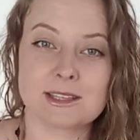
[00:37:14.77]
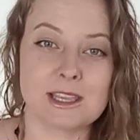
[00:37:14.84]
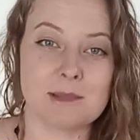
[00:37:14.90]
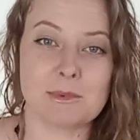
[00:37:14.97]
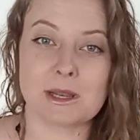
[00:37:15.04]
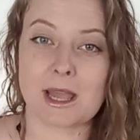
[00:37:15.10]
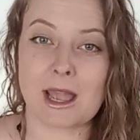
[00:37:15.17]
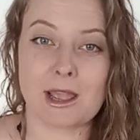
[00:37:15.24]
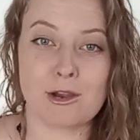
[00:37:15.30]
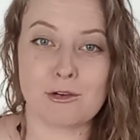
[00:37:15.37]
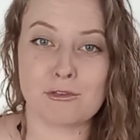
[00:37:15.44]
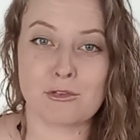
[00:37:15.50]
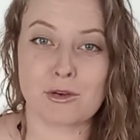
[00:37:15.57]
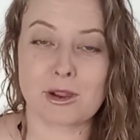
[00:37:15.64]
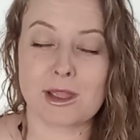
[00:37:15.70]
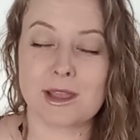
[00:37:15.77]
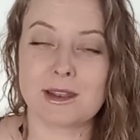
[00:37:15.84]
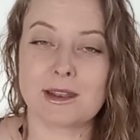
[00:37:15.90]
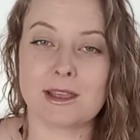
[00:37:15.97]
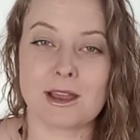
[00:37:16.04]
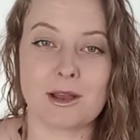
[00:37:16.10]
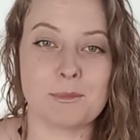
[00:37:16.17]
keep an eye out for
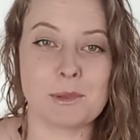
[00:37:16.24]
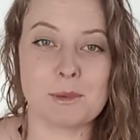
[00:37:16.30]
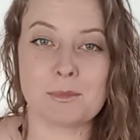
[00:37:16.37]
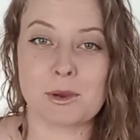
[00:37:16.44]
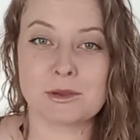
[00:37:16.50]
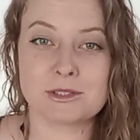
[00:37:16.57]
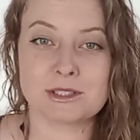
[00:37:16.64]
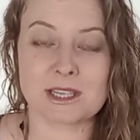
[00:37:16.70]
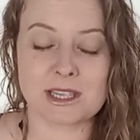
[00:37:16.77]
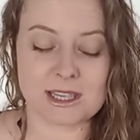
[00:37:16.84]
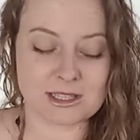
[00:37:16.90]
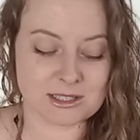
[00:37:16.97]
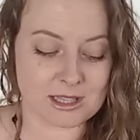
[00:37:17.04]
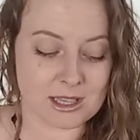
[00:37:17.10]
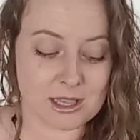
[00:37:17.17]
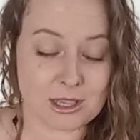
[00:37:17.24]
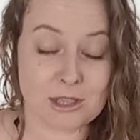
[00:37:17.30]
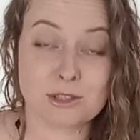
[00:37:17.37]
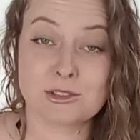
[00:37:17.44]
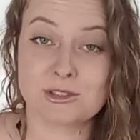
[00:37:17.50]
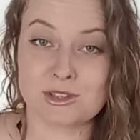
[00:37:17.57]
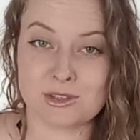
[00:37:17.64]
it. I'll be posting it
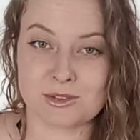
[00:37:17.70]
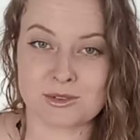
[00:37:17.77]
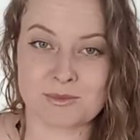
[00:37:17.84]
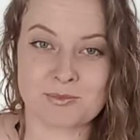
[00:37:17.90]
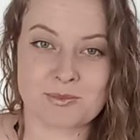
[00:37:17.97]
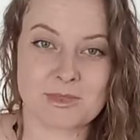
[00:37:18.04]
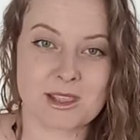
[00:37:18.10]
soon.